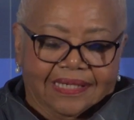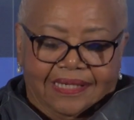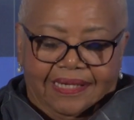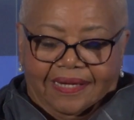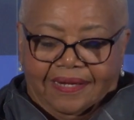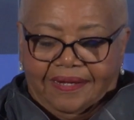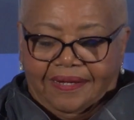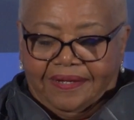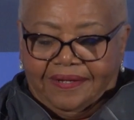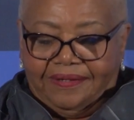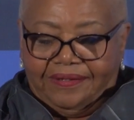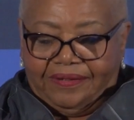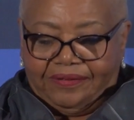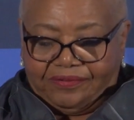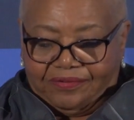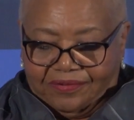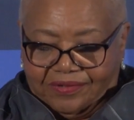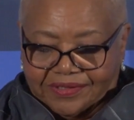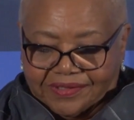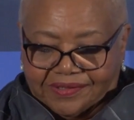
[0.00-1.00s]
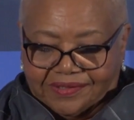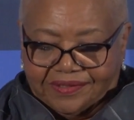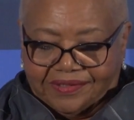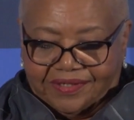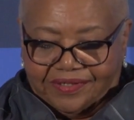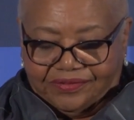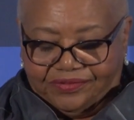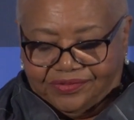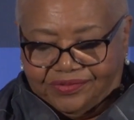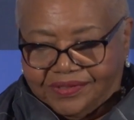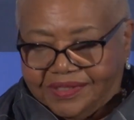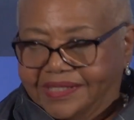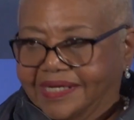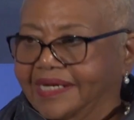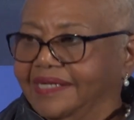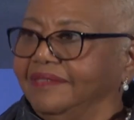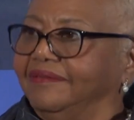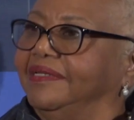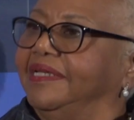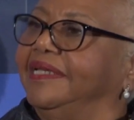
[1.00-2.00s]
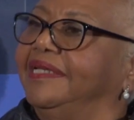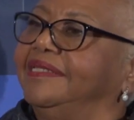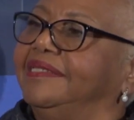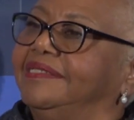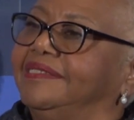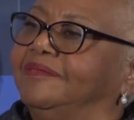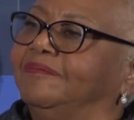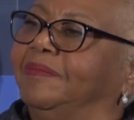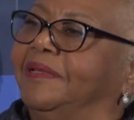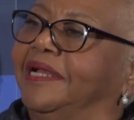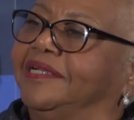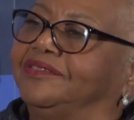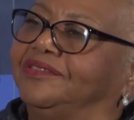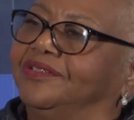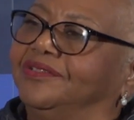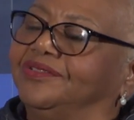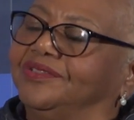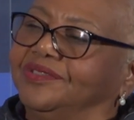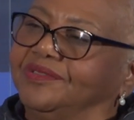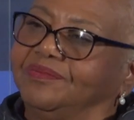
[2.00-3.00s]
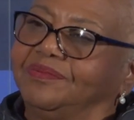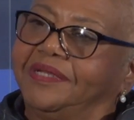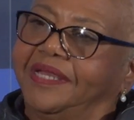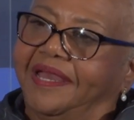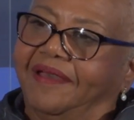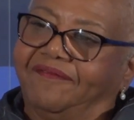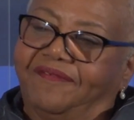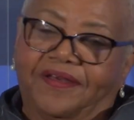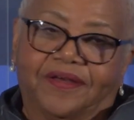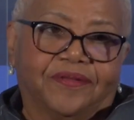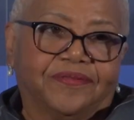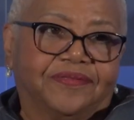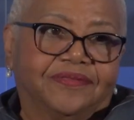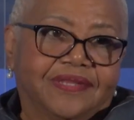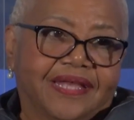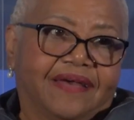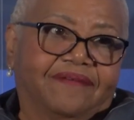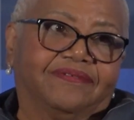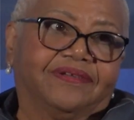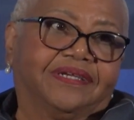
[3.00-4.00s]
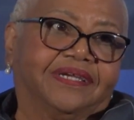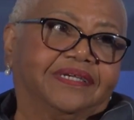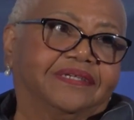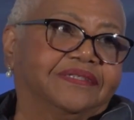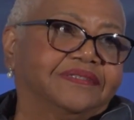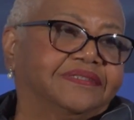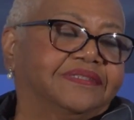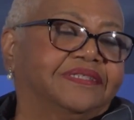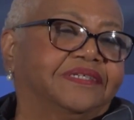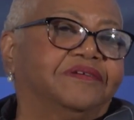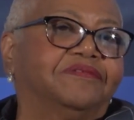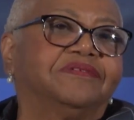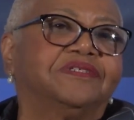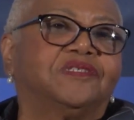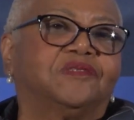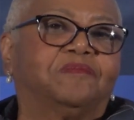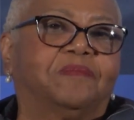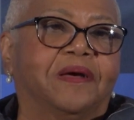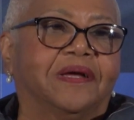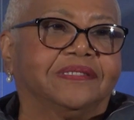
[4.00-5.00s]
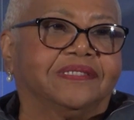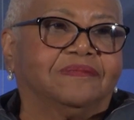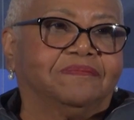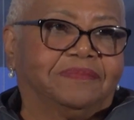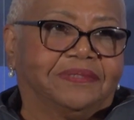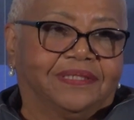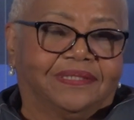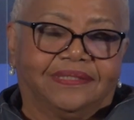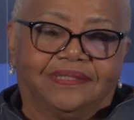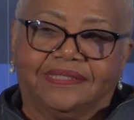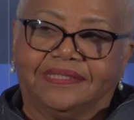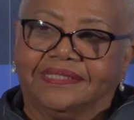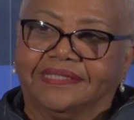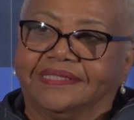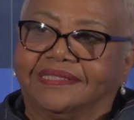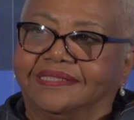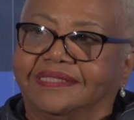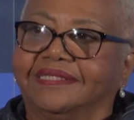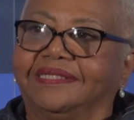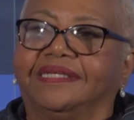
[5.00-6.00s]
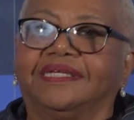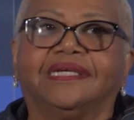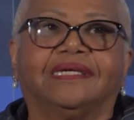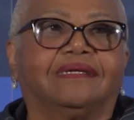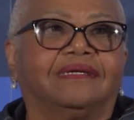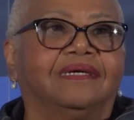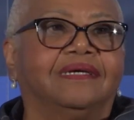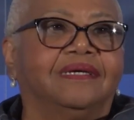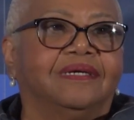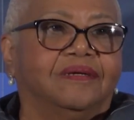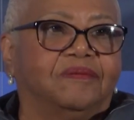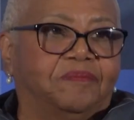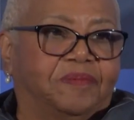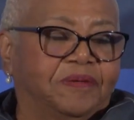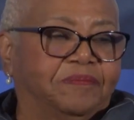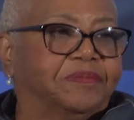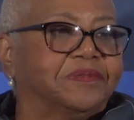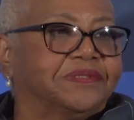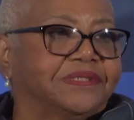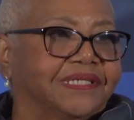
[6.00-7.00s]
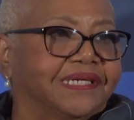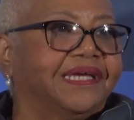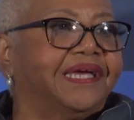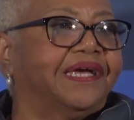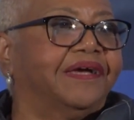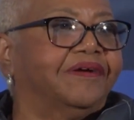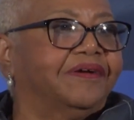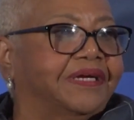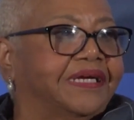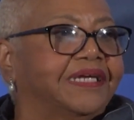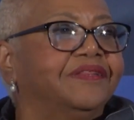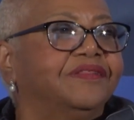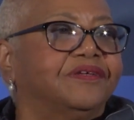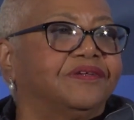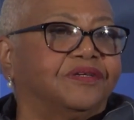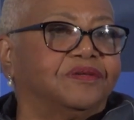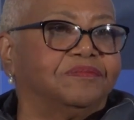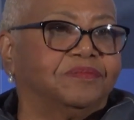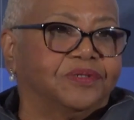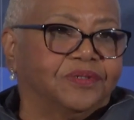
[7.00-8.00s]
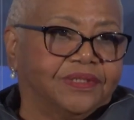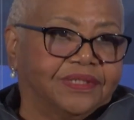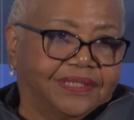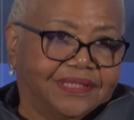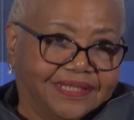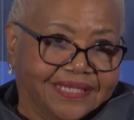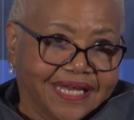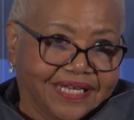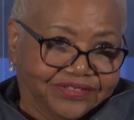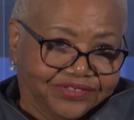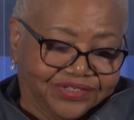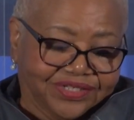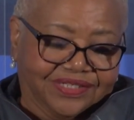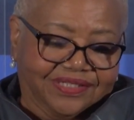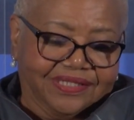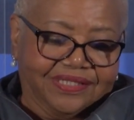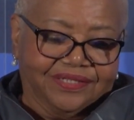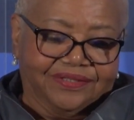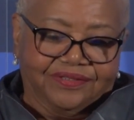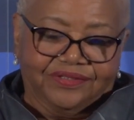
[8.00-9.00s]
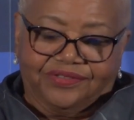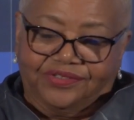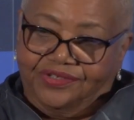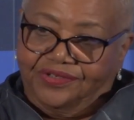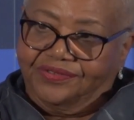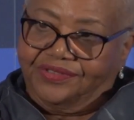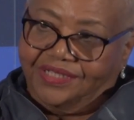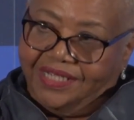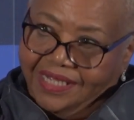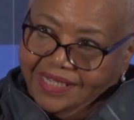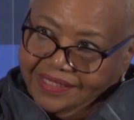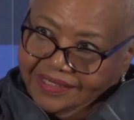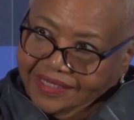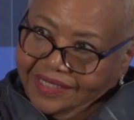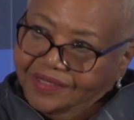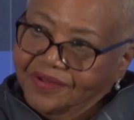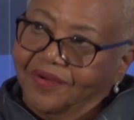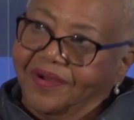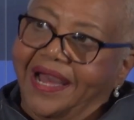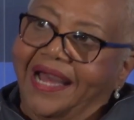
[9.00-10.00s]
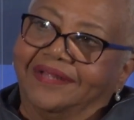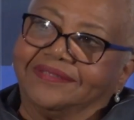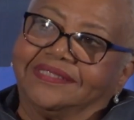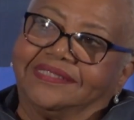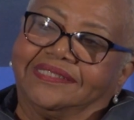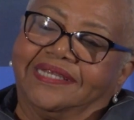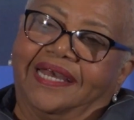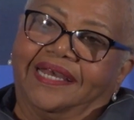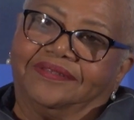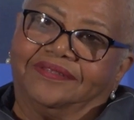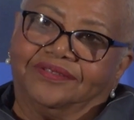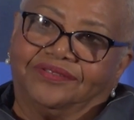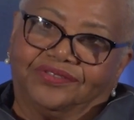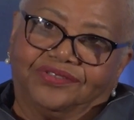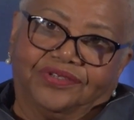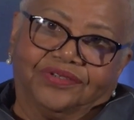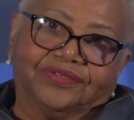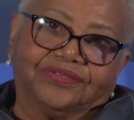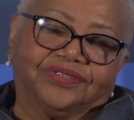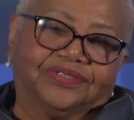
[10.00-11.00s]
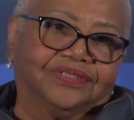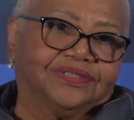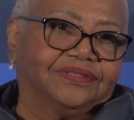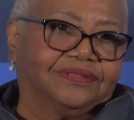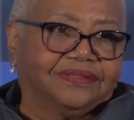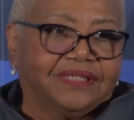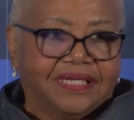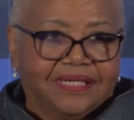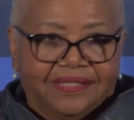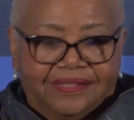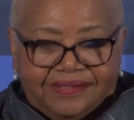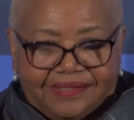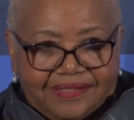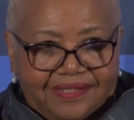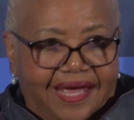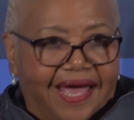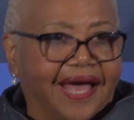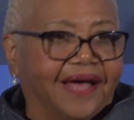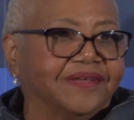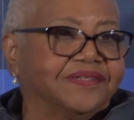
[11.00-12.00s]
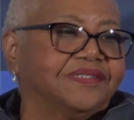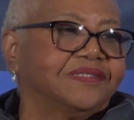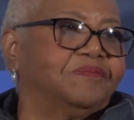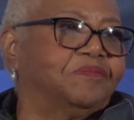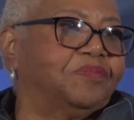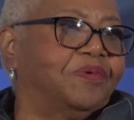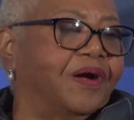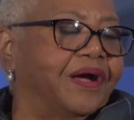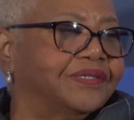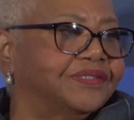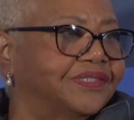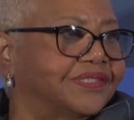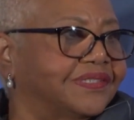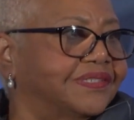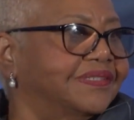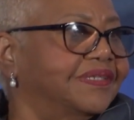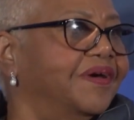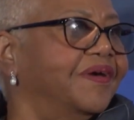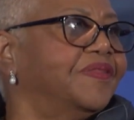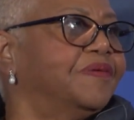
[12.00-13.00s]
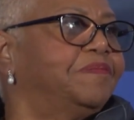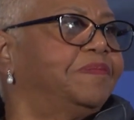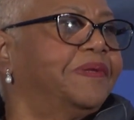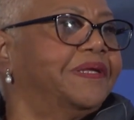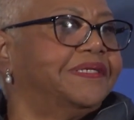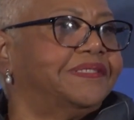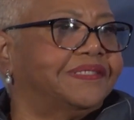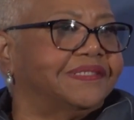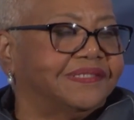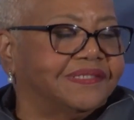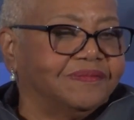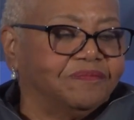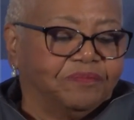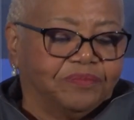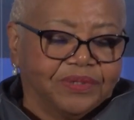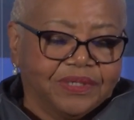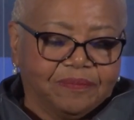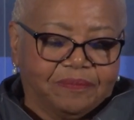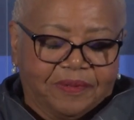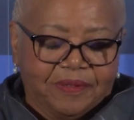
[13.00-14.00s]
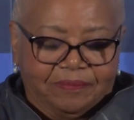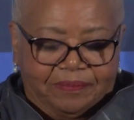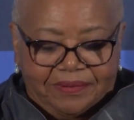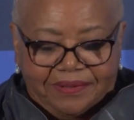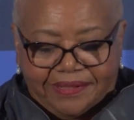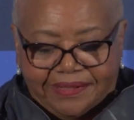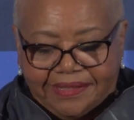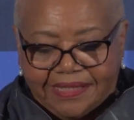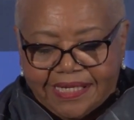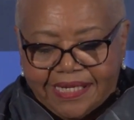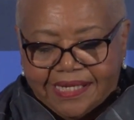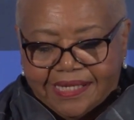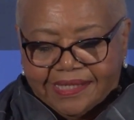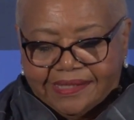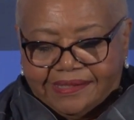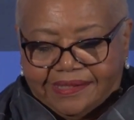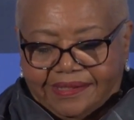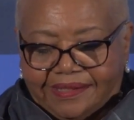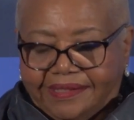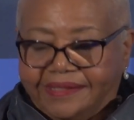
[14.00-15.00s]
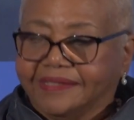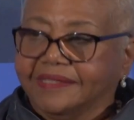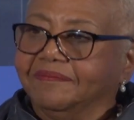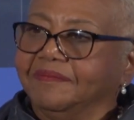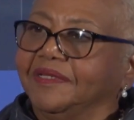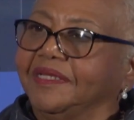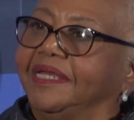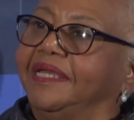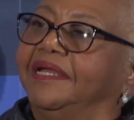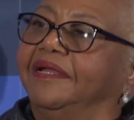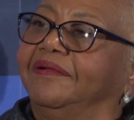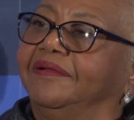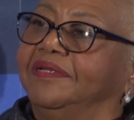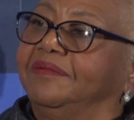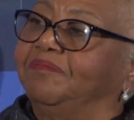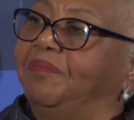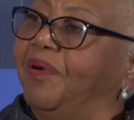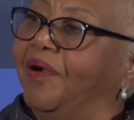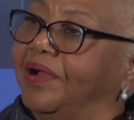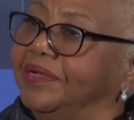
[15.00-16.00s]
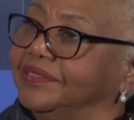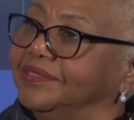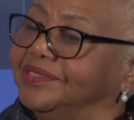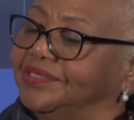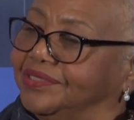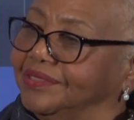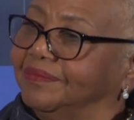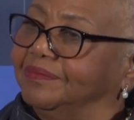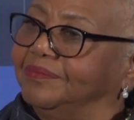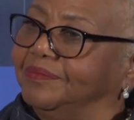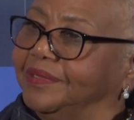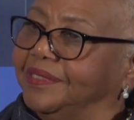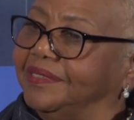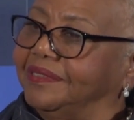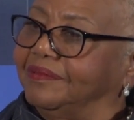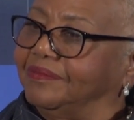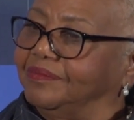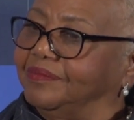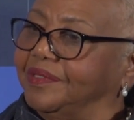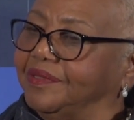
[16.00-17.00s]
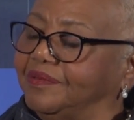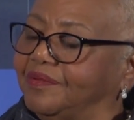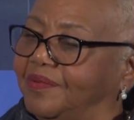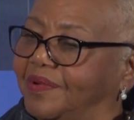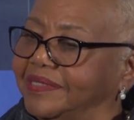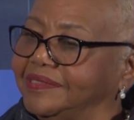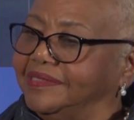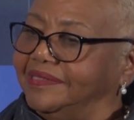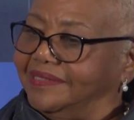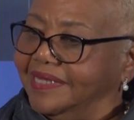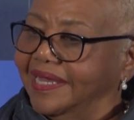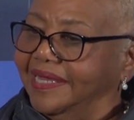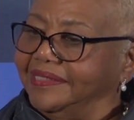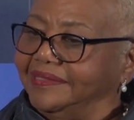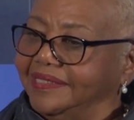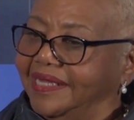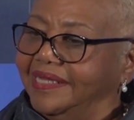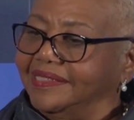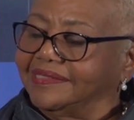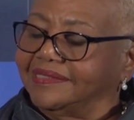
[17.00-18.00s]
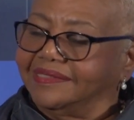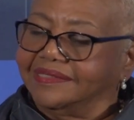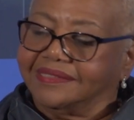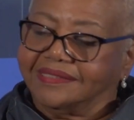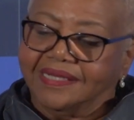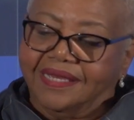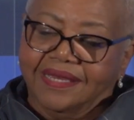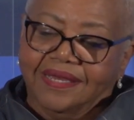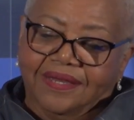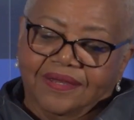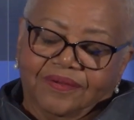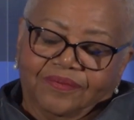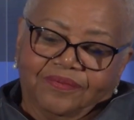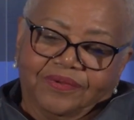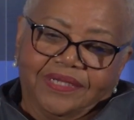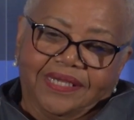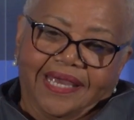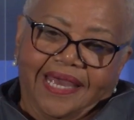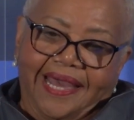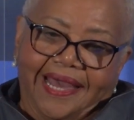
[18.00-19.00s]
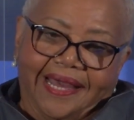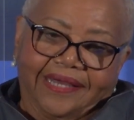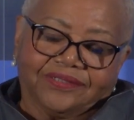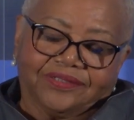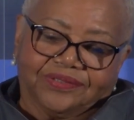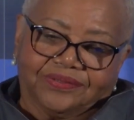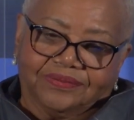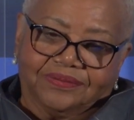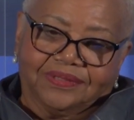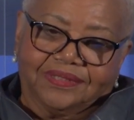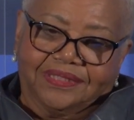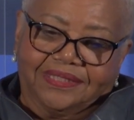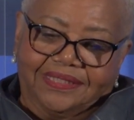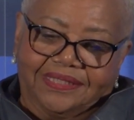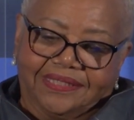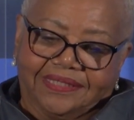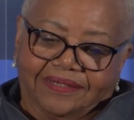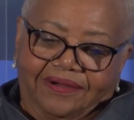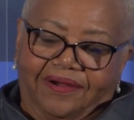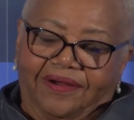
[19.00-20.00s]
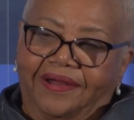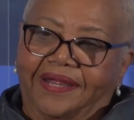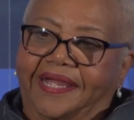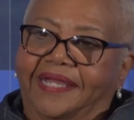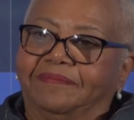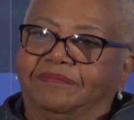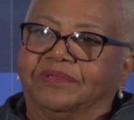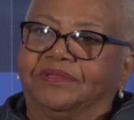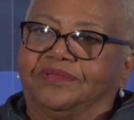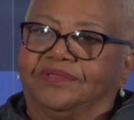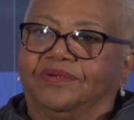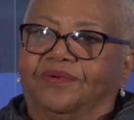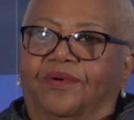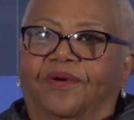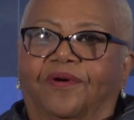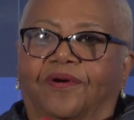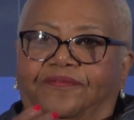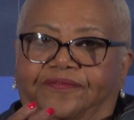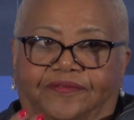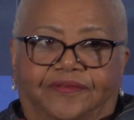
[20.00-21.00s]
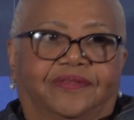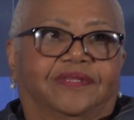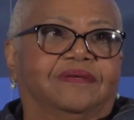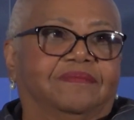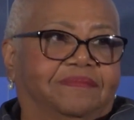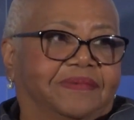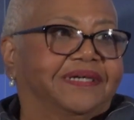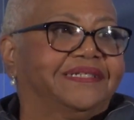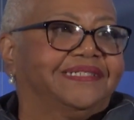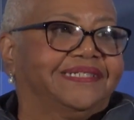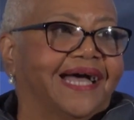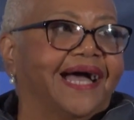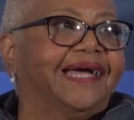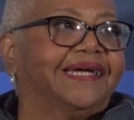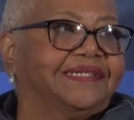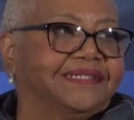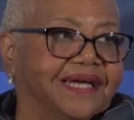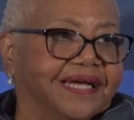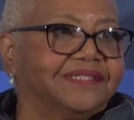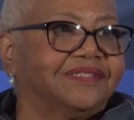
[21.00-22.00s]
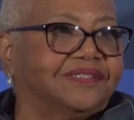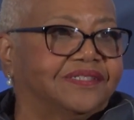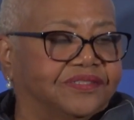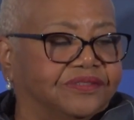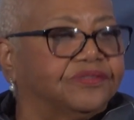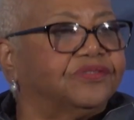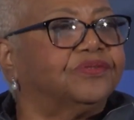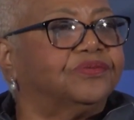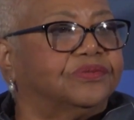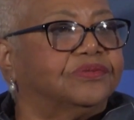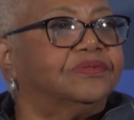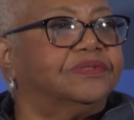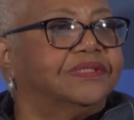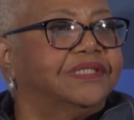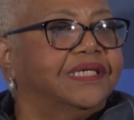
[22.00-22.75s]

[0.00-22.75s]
across the country. And in these black churches, we have health navigators. Their responsibility is to link people to care in the community, not just in the church. They go outside the church and to the housing projects and other places and bring people in to link them to care. And in partnership with Quest Diagnostics, we actually are able to offer them a diagnostic tool